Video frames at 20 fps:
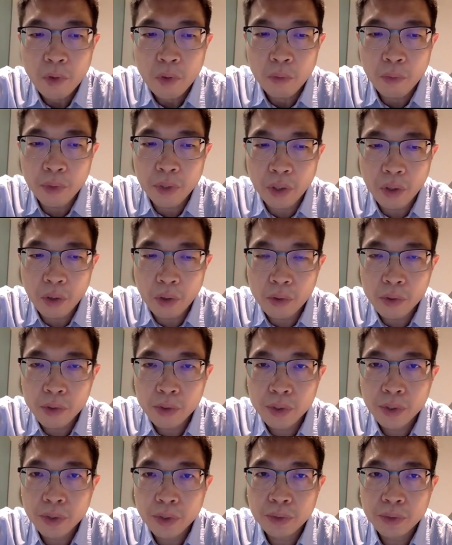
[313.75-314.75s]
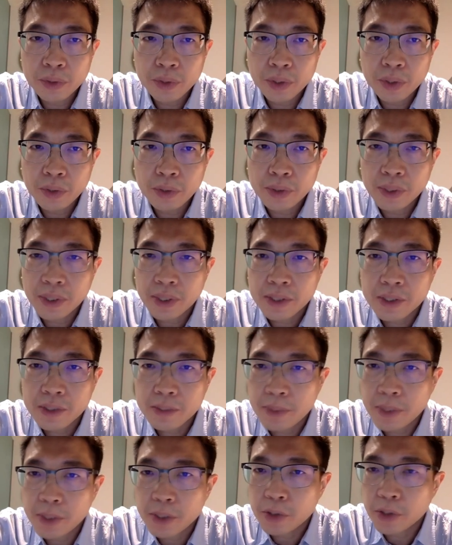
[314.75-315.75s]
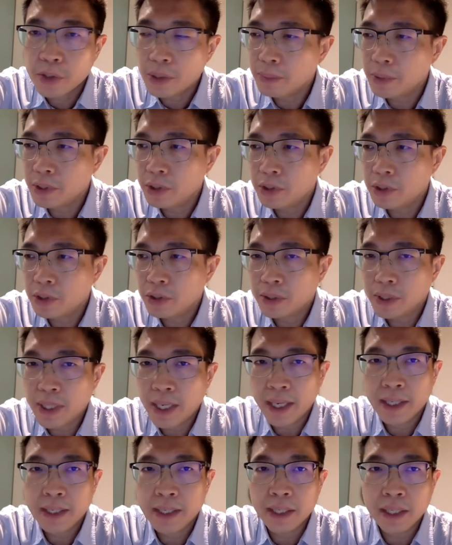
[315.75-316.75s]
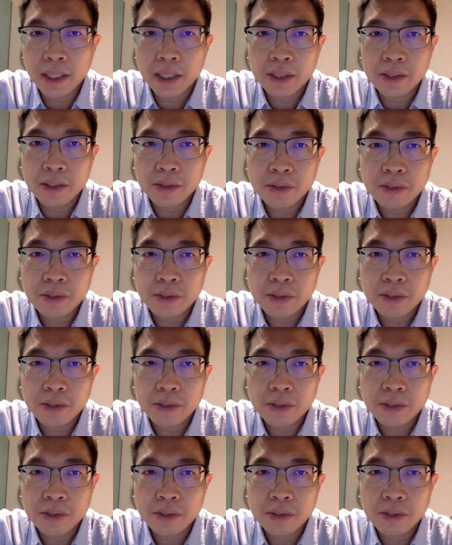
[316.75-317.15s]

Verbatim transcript: we also use a special imaging technique.